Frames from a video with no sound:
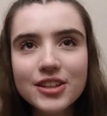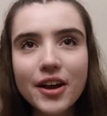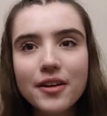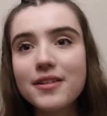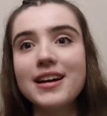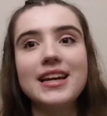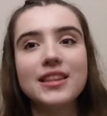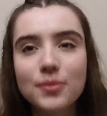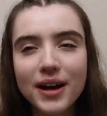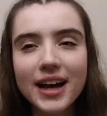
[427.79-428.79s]
So
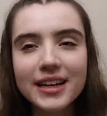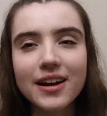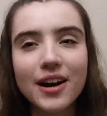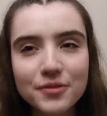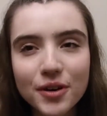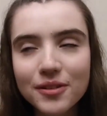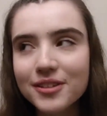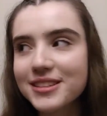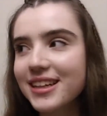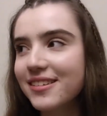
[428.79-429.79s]
either way, I've
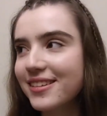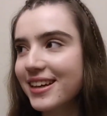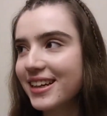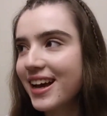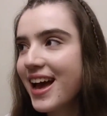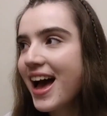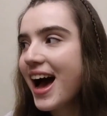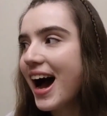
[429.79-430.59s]
not lost anything.